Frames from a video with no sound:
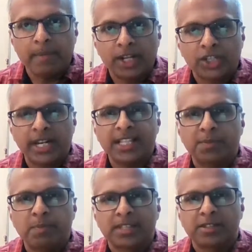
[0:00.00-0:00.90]
mentioning
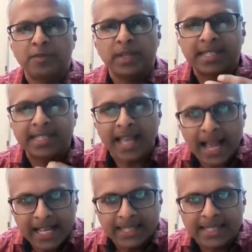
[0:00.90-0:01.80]
specific
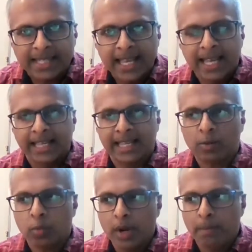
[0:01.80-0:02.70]
signs
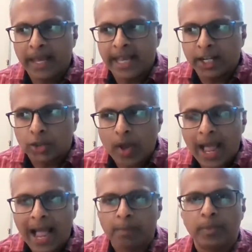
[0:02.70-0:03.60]
that will begin to
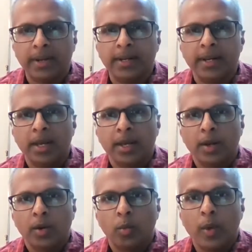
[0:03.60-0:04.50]
happen
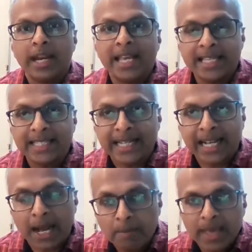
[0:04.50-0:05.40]
when his
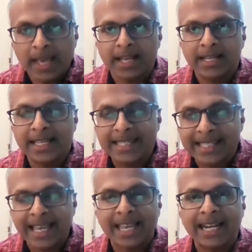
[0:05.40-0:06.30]
coming, his
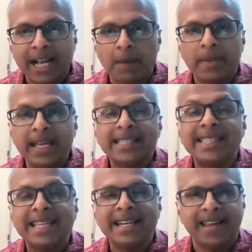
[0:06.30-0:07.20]
second coming,
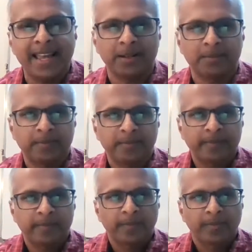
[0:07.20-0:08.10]
is nearing.
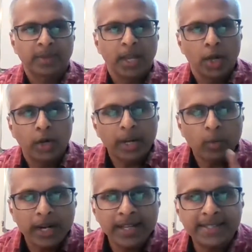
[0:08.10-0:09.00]
Look at
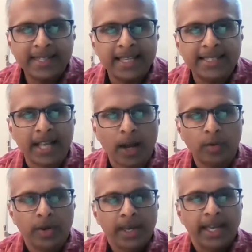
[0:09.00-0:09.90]
what he says
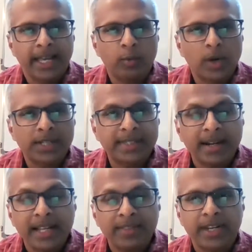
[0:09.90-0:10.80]
now in verse
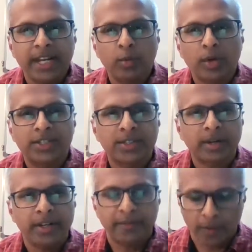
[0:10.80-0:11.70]
33 to verse
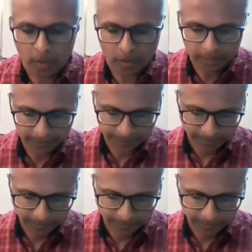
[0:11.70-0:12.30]
34.